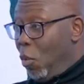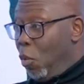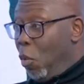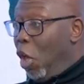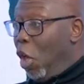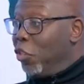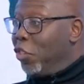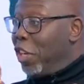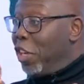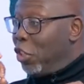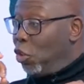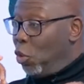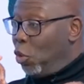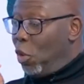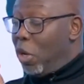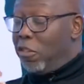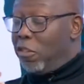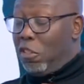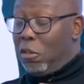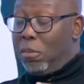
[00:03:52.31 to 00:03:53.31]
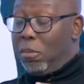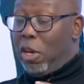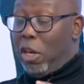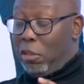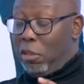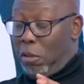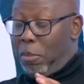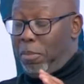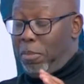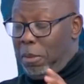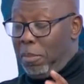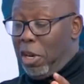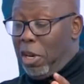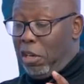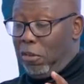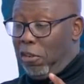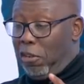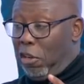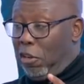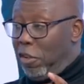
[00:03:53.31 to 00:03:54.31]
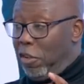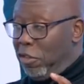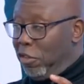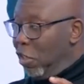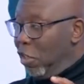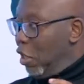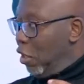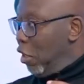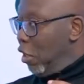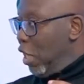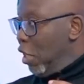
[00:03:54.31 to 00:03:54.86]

What they do have to be mindful of is